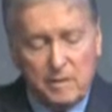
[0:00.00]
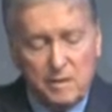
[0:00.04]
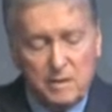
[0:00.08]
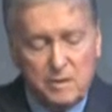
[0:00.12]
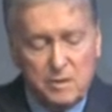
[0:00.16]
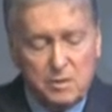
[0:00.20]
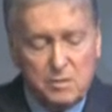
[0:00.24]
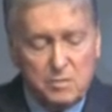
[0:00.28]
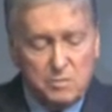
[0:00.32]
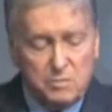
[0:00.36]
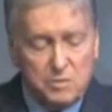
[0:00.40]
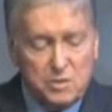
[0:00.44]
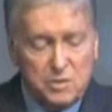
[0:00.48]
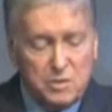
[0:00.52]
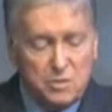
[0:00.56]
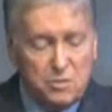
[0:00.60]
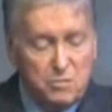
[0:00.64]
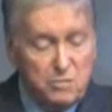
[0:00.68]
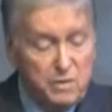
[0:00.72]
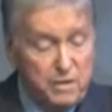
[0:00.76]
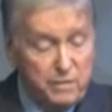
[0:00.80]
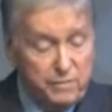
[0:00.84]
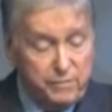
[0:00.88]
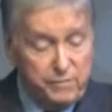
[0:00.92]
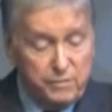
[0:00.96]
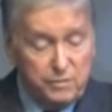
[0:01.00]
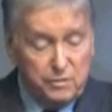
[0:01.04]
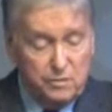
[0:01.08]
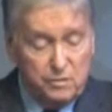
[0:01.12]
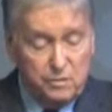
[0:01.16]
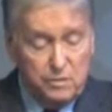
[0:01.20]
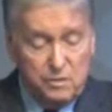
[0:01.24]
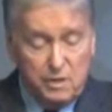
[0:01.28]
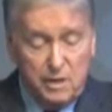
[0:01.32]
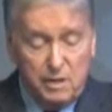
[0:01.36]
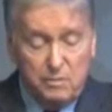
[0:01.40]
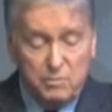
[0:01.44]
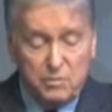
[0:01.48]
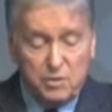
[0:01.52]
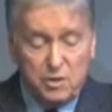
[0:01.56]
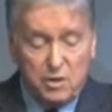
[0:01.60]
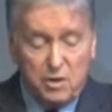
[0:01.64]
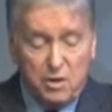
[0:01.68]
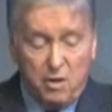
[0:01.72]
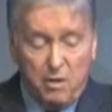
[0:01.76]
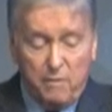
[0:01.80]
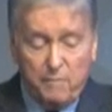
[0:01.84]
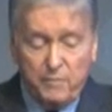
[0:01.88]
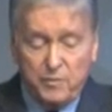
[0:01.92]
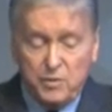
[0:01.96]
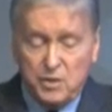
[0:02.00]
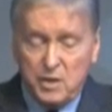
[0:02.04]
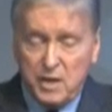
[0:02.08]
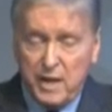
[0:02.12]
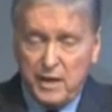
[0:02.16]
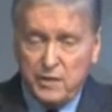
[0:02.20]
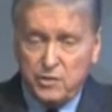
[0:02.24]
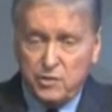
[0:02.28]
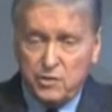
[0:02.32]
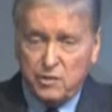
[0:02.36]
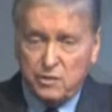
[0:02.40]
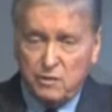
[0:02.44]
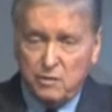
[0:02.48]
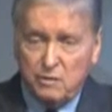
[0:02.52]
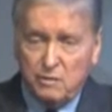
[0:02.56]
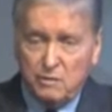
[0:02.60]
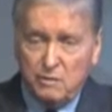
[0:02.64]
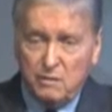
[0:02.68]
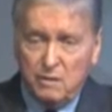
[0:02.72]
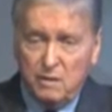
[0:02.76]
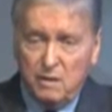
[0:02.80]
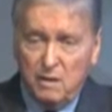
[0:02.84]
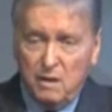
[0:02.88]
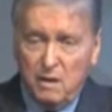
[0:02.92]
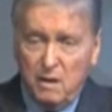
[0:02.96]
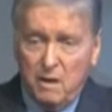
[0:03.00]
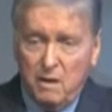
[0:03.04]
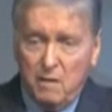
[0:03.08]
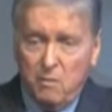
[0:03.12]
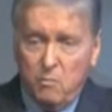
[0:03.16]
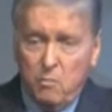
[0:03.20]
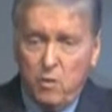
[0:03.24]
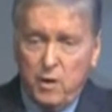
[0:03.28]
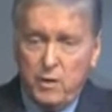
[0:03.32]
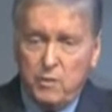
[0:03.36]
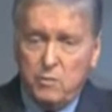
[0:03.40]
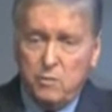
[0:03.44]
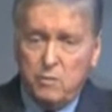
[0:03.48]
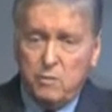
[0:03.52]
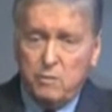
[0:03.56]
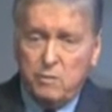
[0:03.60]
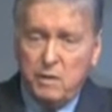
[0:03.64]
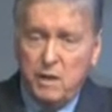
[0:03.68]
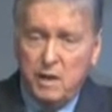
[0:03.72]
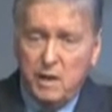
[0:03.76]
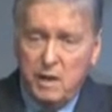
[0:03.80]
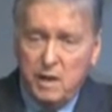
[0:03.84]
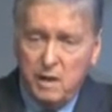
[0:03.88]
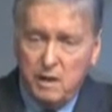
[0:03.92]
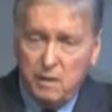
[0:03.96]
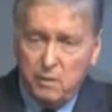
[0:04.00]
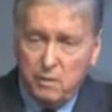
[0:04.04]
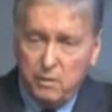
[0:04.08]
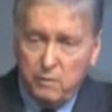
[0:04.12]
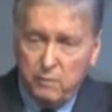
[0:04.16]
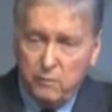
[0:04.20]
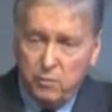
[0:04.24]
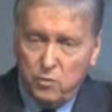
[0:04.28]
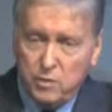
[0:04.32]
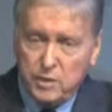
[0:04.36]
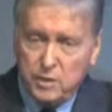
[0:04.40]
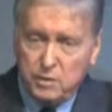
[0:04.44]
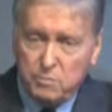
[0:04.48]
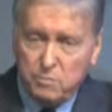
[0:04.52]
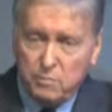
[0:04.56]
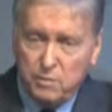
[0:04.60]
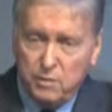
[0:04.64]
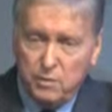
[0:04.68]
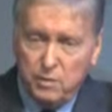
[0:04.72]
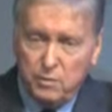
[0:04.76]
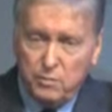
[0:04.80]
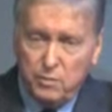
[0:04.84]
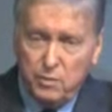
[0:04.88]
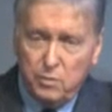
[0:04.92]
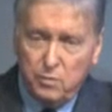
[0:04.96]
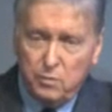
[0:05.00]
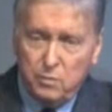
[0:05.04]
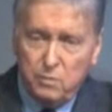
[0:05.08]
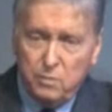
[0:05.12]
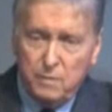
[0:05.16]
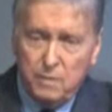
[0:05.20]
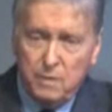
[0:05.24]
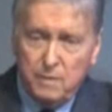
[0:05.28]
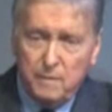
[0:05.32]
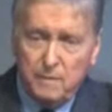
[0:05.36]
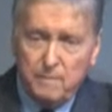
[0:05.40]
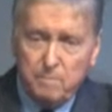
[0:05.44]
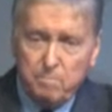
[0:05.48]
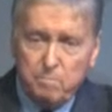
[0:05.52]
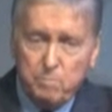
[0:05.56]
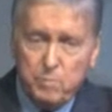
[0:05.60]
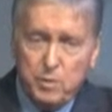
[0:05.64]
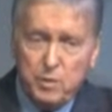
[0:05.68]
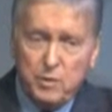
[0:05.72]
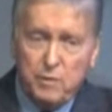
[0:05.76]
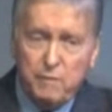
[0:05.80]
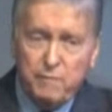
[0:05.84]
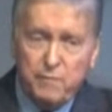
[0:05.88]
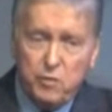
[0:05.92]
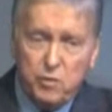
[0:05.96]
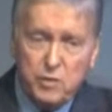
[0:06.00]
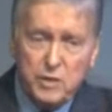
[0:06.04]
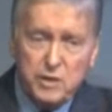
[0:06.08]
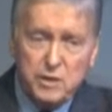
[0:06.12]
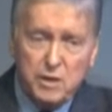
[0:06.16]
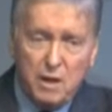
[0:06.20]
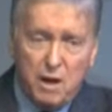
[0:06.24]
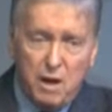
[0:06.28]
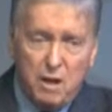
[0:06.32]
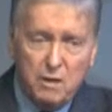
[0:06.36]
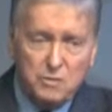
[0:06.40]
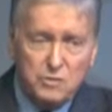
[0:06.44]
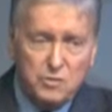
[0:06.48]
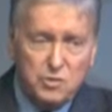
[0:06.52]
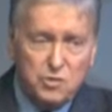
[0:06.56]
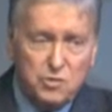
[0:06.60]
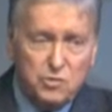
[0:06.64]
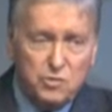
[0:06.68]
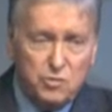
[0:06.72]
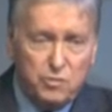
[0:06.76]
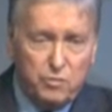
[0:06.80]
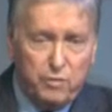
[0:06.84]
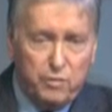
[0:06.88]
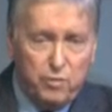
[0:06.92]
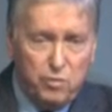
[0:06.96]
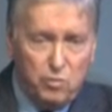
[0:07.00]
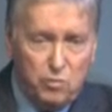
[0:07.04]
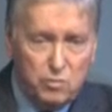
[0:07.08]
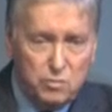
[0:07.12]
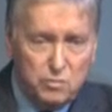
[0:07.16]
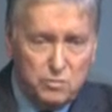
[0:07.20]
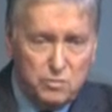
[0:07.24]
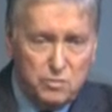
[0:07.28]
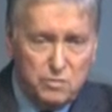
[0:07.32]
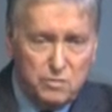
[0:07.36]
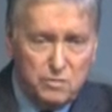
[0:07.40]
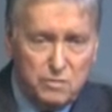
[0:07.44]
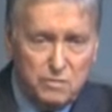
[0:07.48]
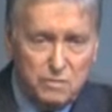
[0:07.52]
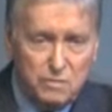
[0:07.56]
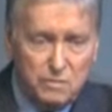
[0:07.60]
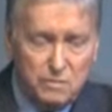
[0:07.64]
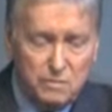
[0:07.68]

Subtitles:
This was so different. It was a conversation where you can hear the voice within you, but the voice answers your thoughts.